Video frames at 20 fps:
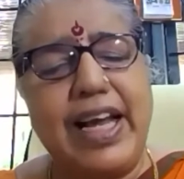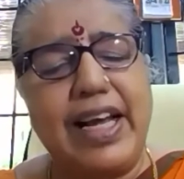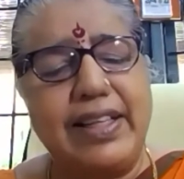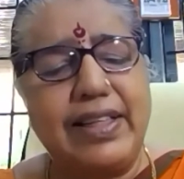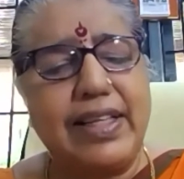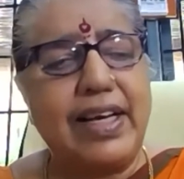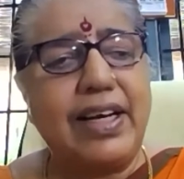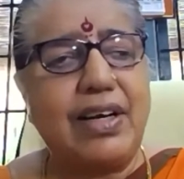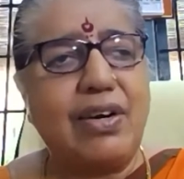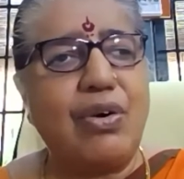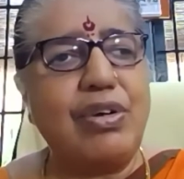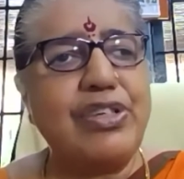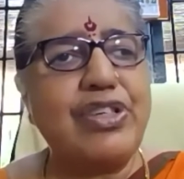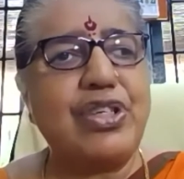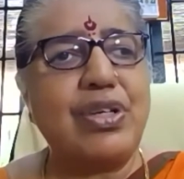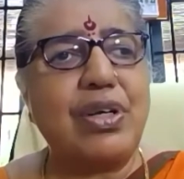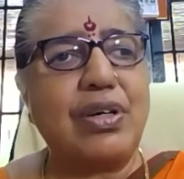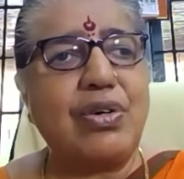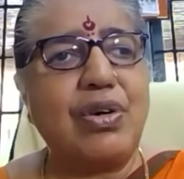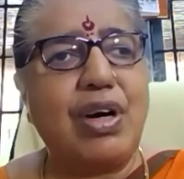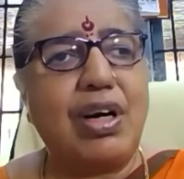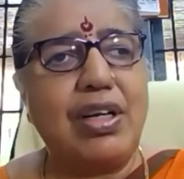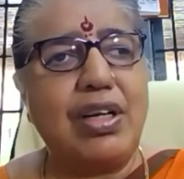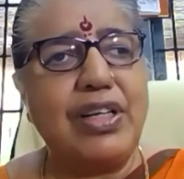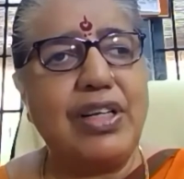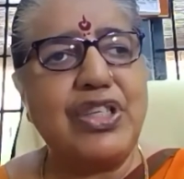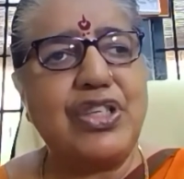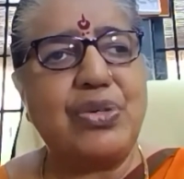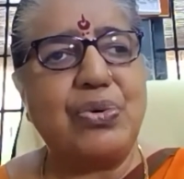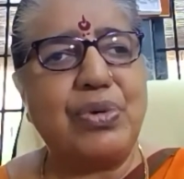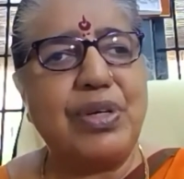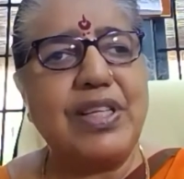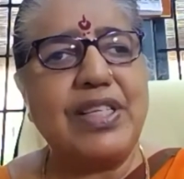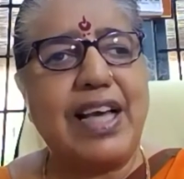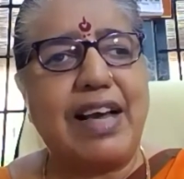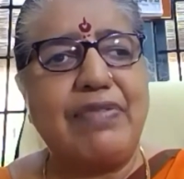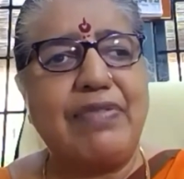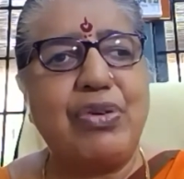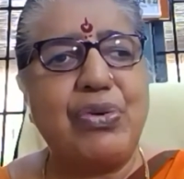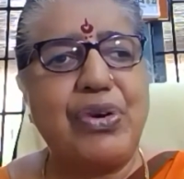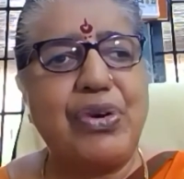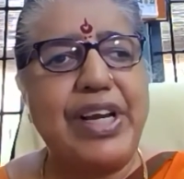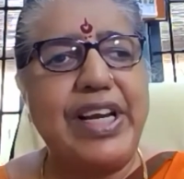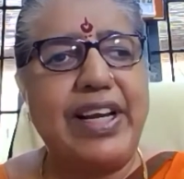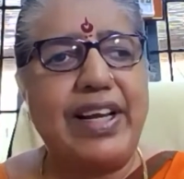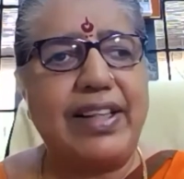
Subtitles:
I think all college students have to read,